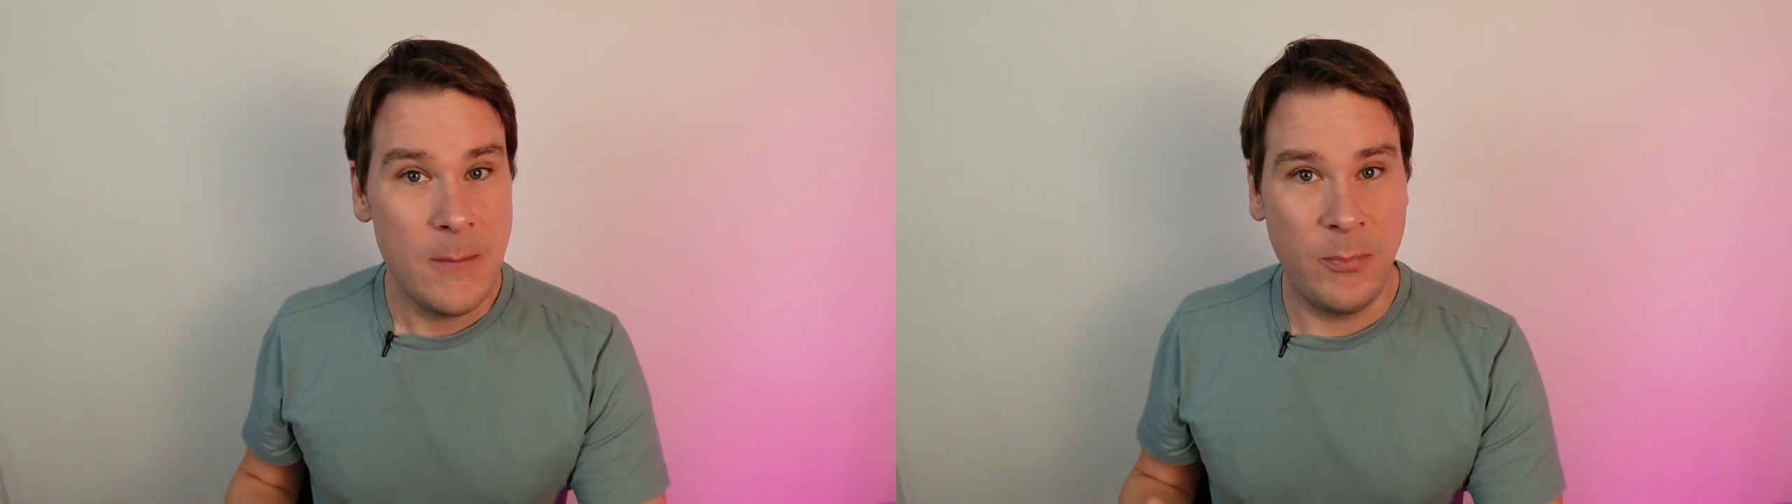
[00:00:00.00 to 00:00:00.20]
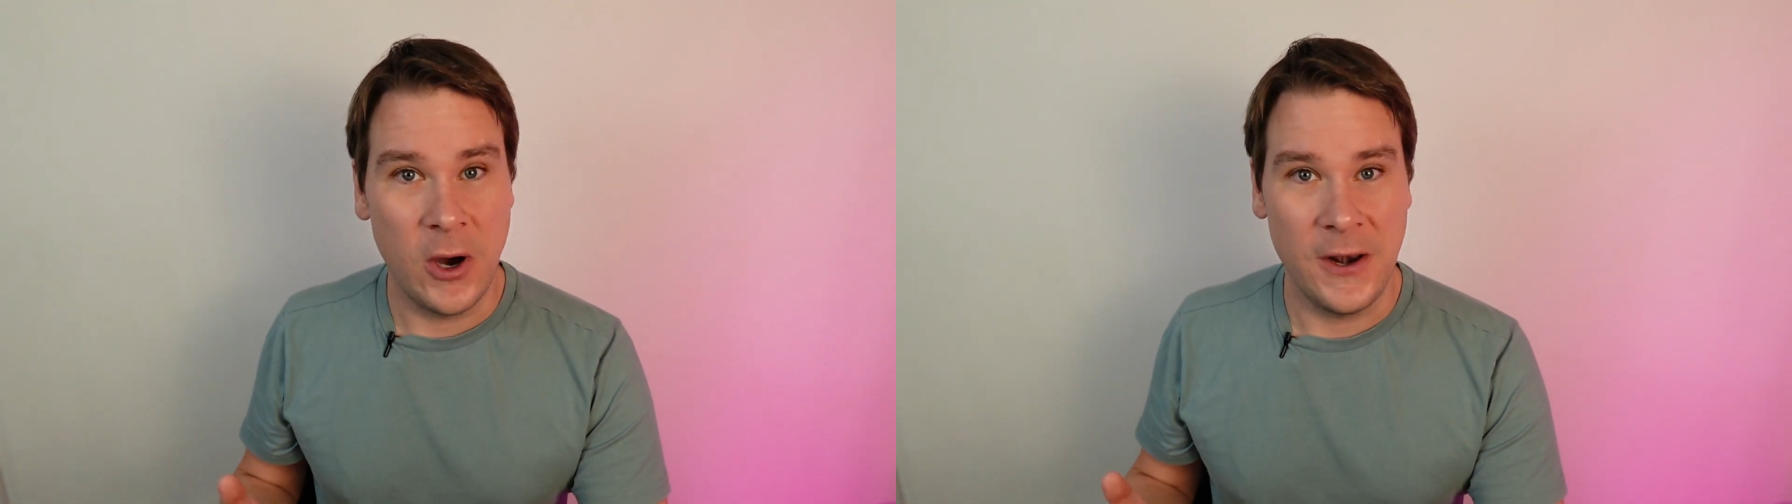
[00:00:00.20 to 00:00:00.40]

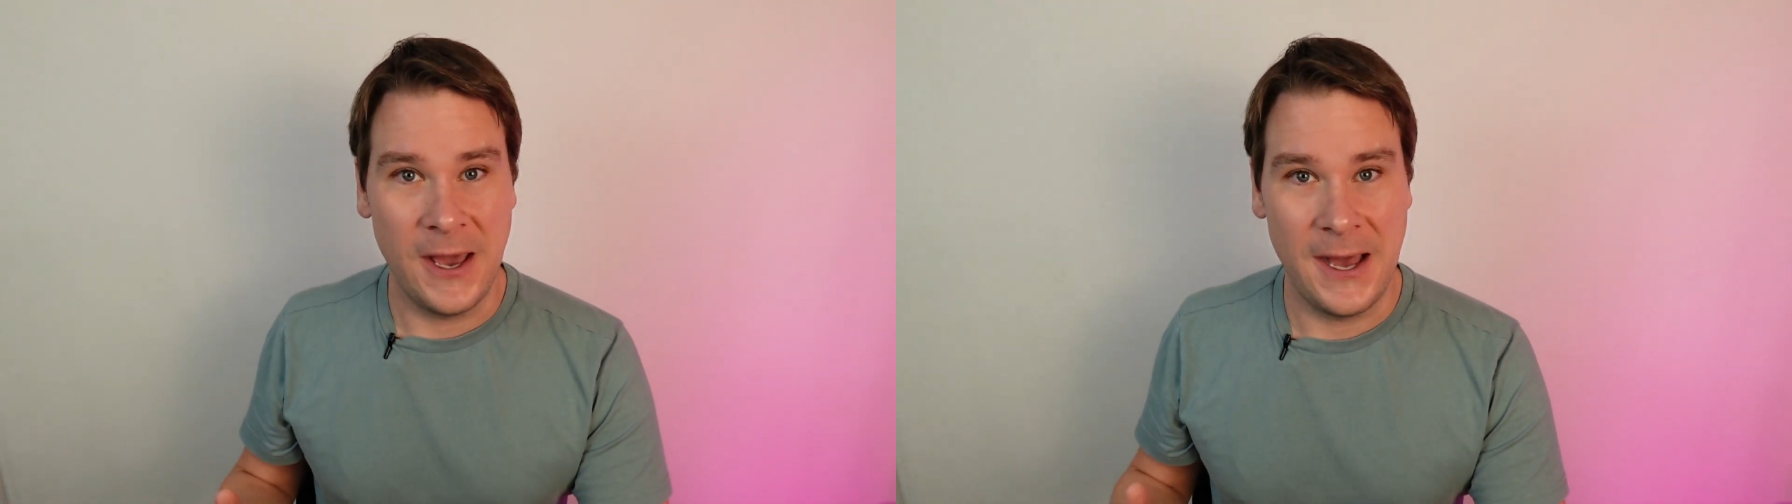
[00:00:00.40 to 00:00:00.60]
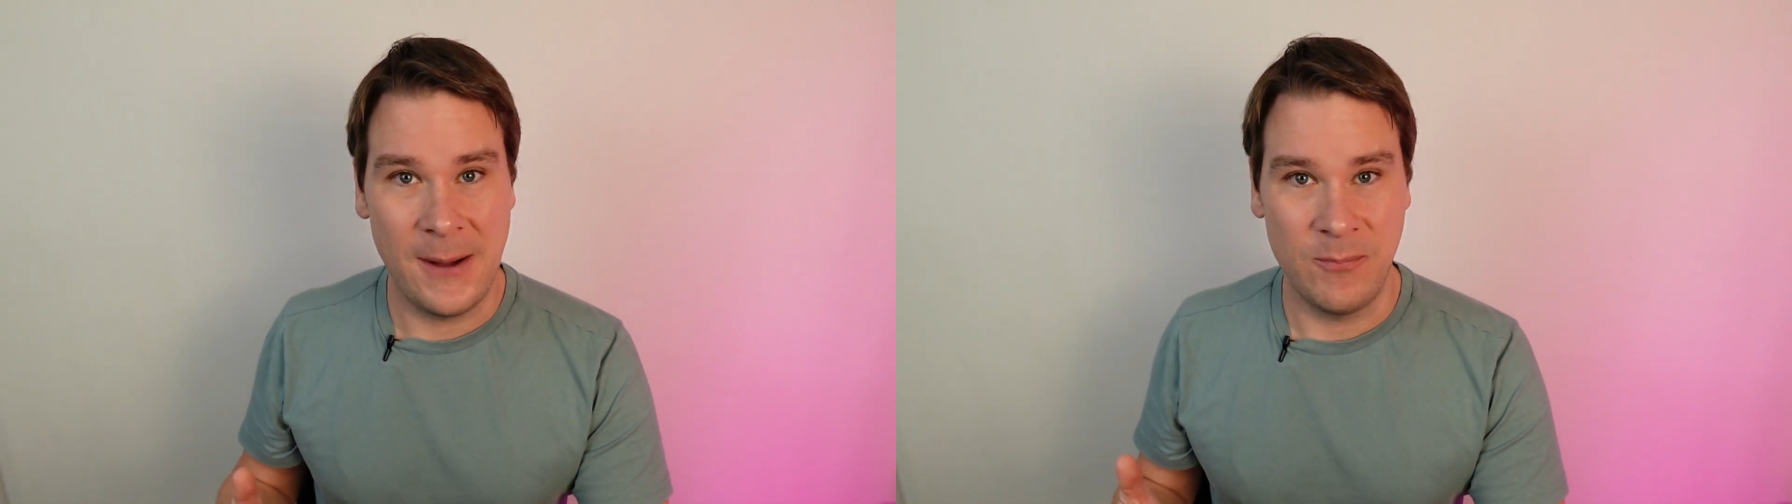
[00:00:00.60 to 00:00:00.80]
But
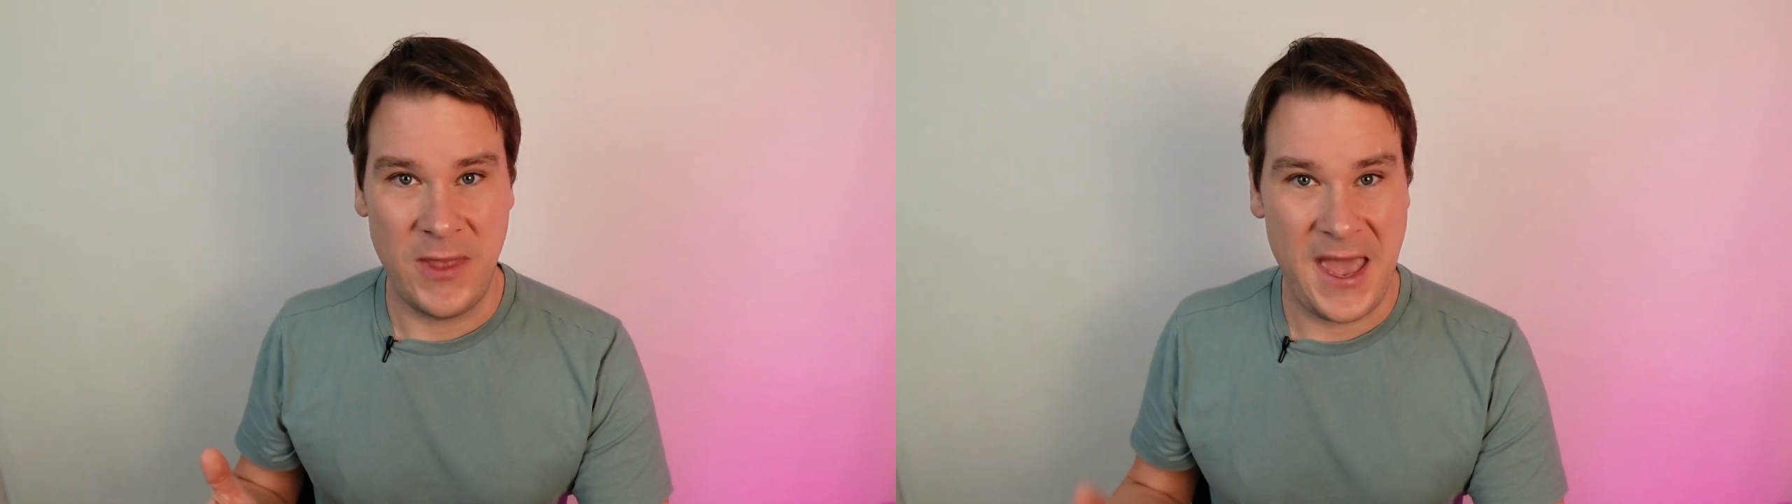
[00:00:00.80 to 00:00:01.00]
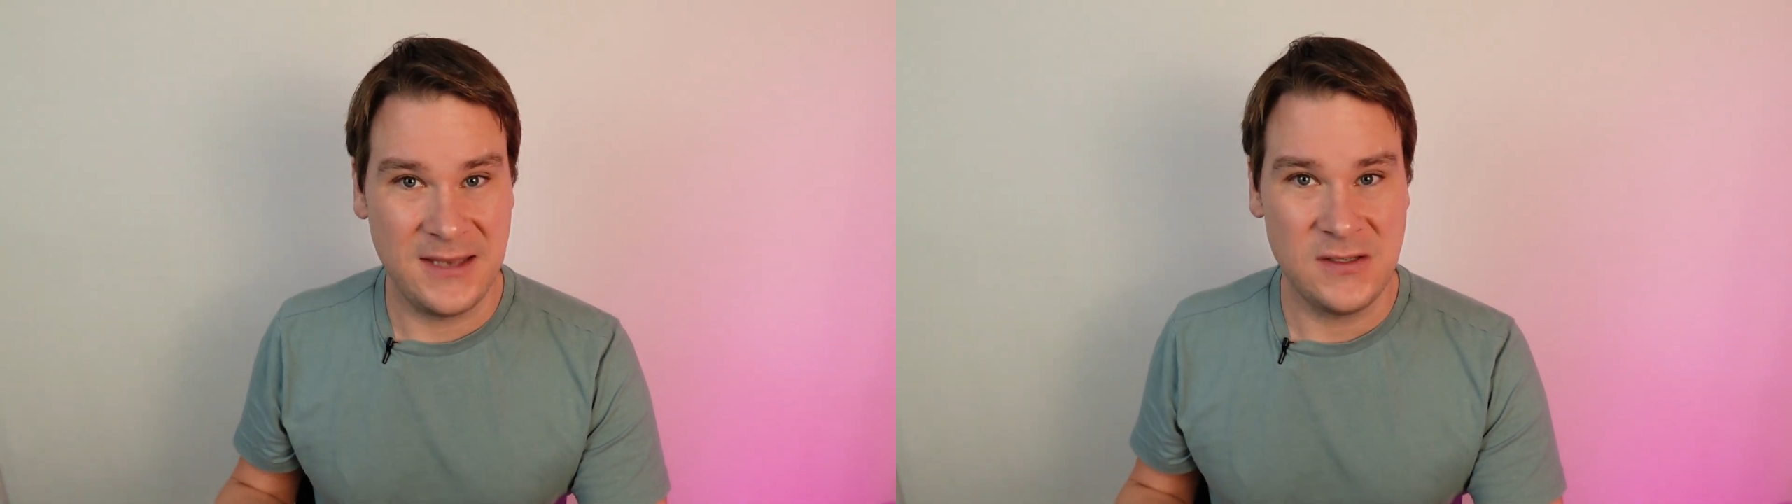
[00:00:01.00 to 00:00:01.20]

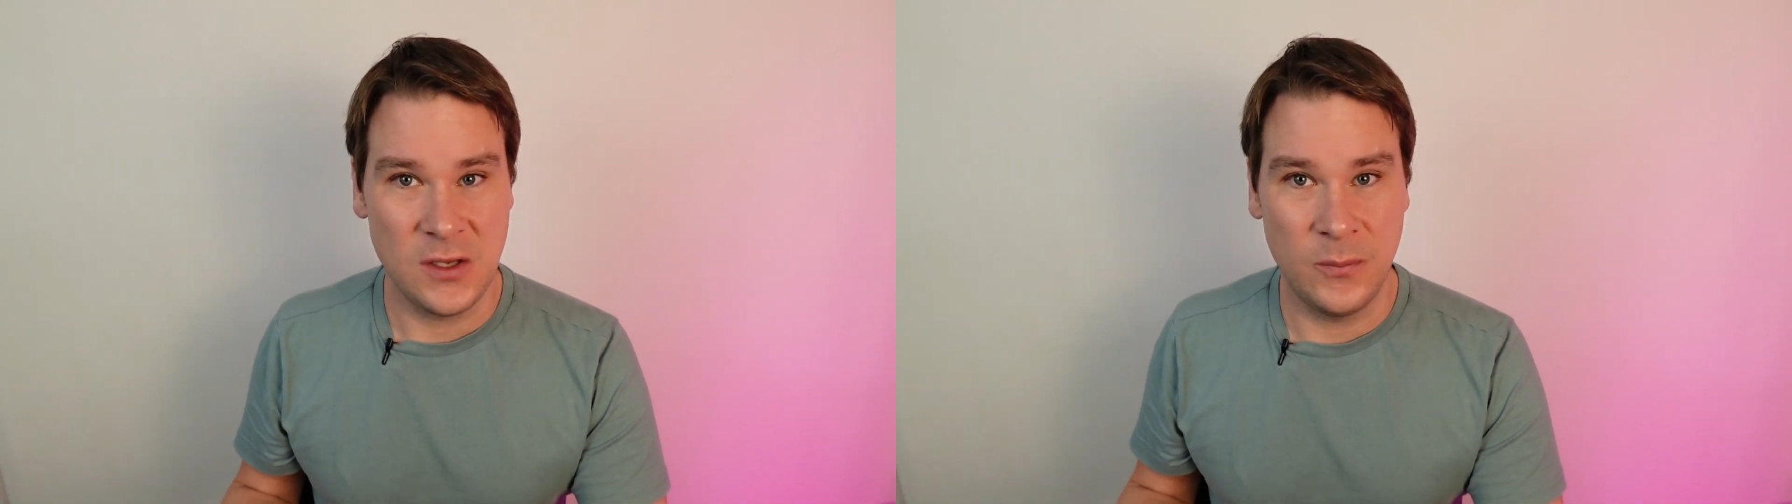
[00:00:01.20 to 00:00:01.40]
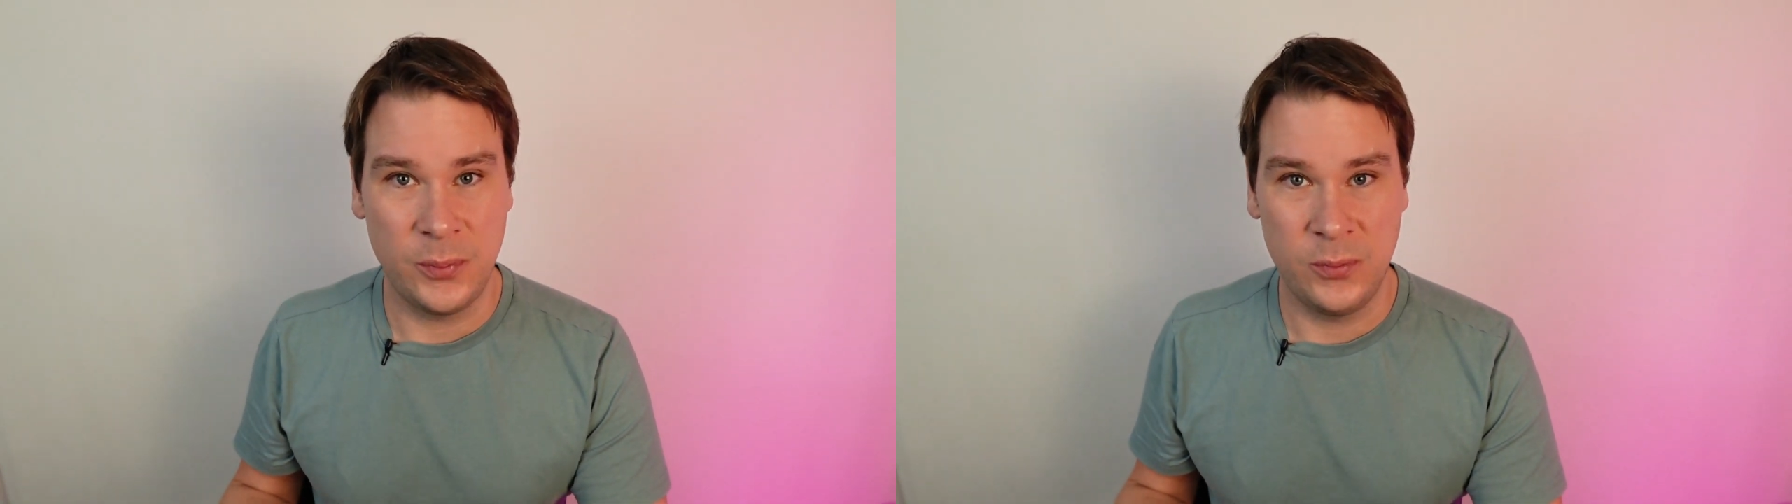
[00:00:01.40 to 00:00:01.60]

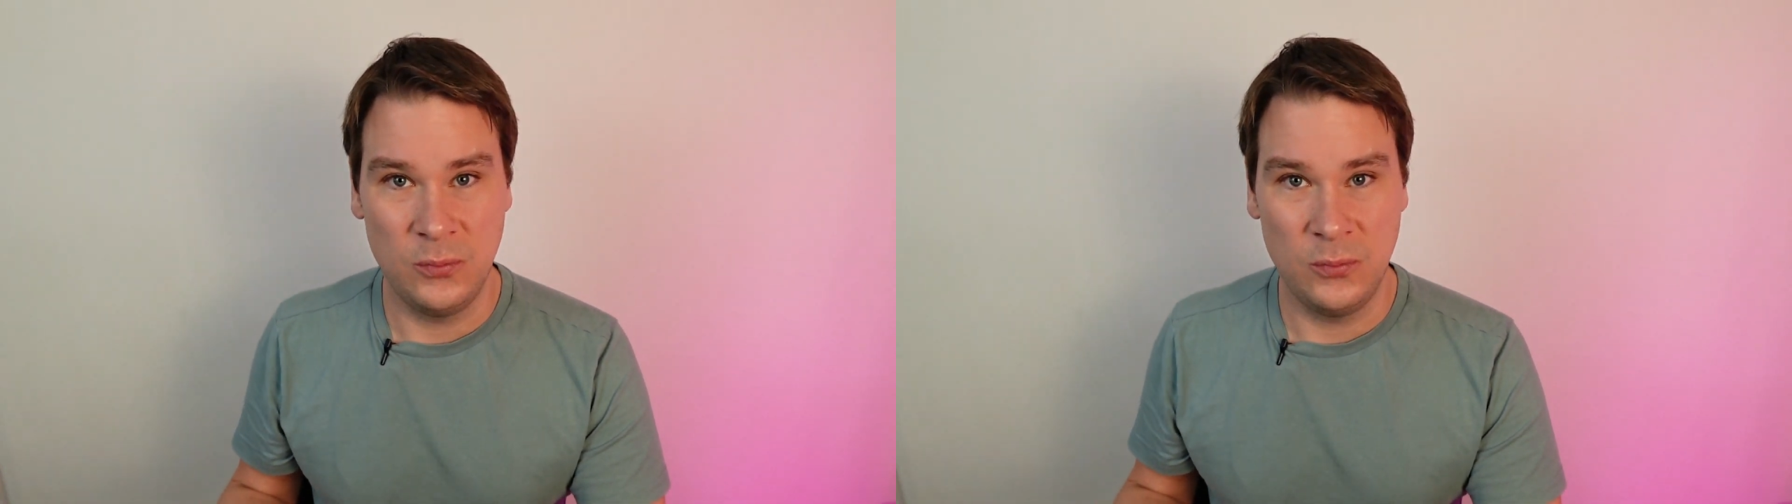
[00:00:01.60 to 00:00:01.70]
hexdump,